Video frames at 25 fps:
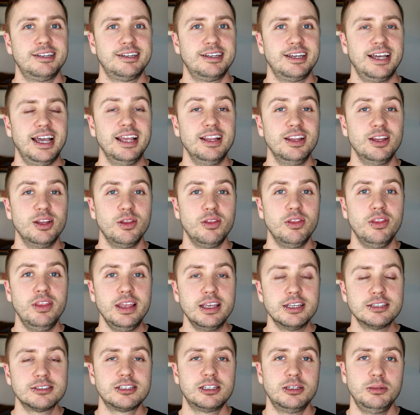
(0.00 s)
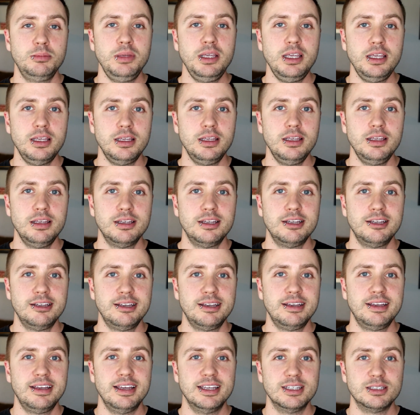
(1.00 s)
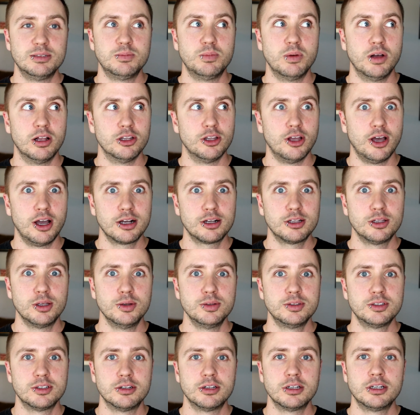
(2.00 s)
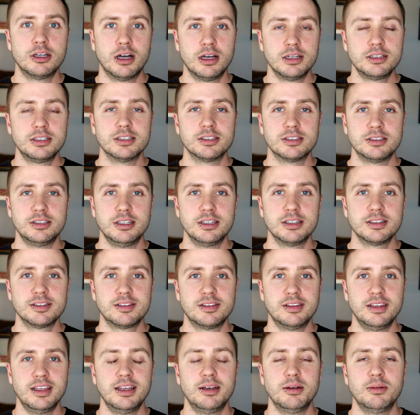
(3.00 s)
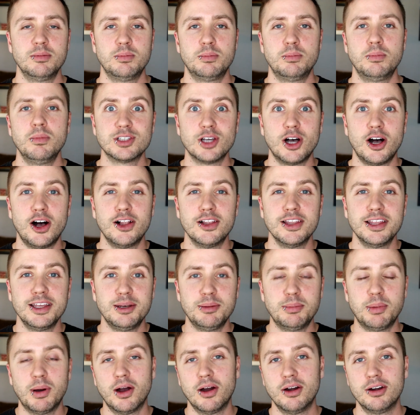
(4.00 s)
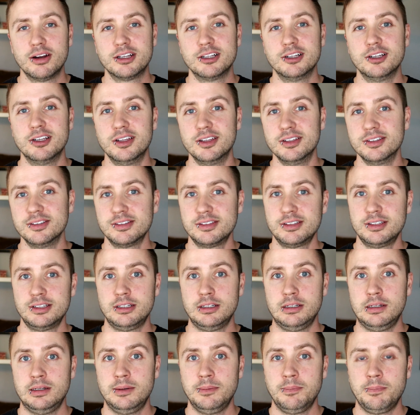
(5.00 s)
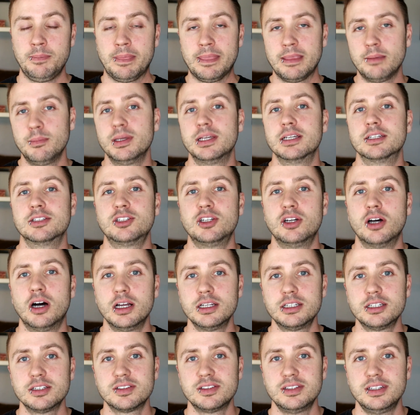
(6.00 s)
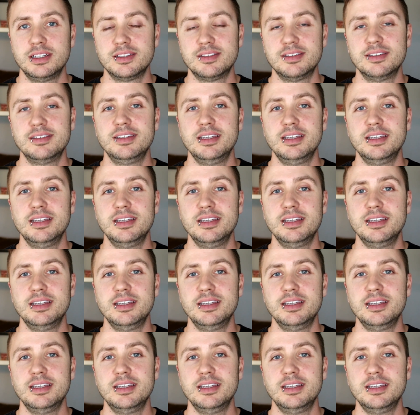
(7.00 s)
And this to me is a lot closer to consciousness than solid particles because consciousness is